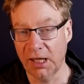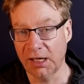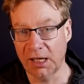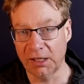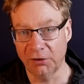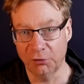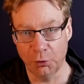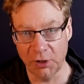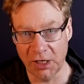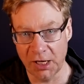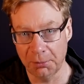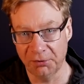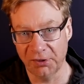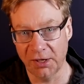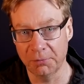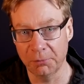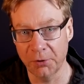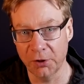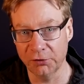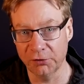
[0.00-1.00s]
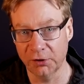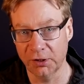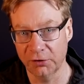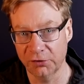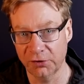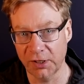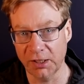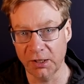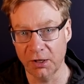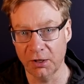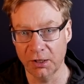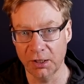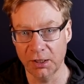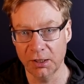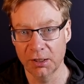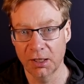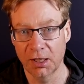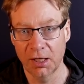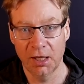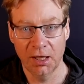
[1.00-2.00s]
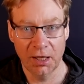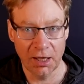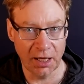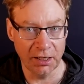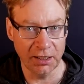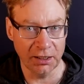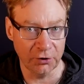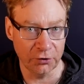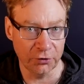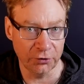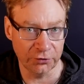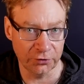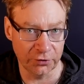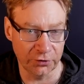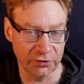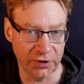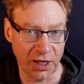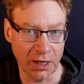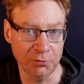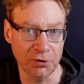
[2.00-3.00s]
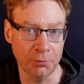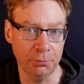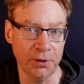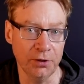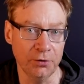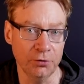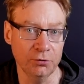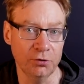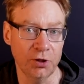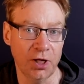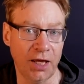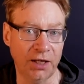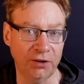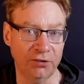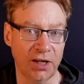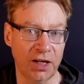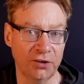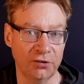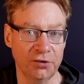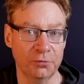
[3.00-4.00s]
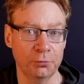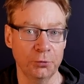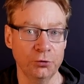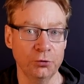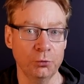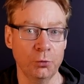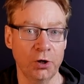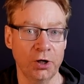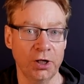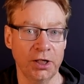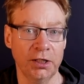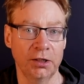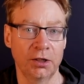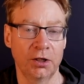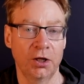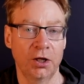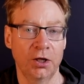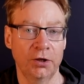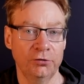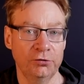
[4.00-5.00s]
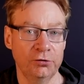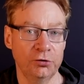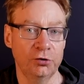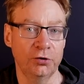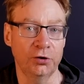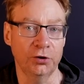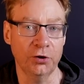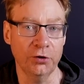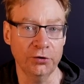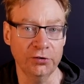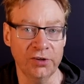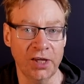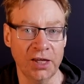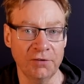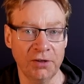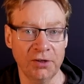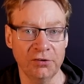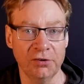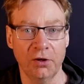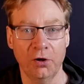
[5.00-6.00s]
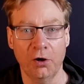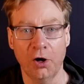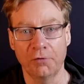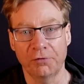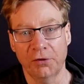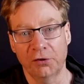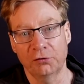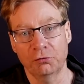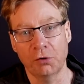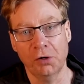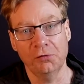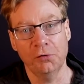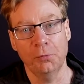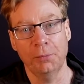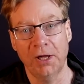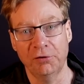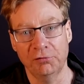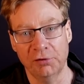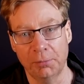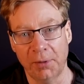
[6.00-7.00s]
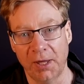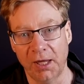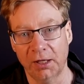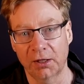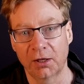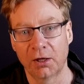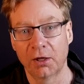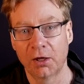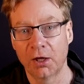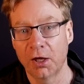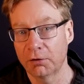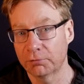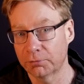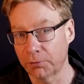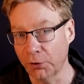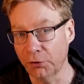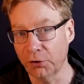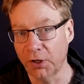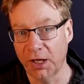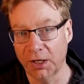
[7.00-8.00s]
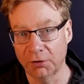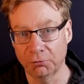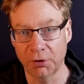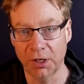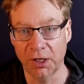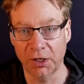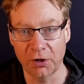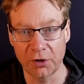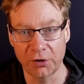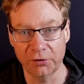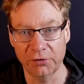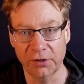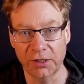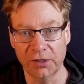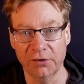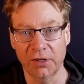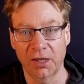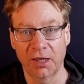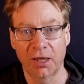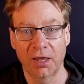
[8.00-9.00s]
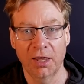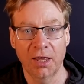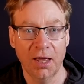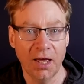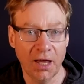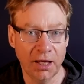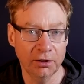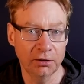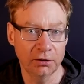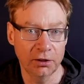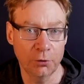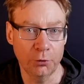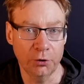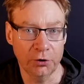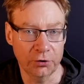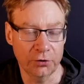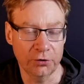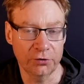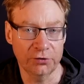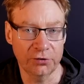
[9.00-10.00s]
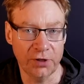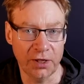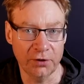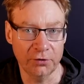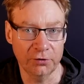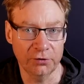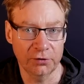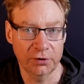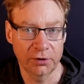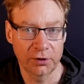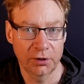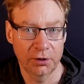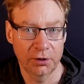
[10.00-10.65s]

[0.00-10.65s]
getting 28% margin in Shanghai, and it costs the same to build a Texas Model Y due to the cost savings of the structural battery pack, front and rear castings, and lower cost cells.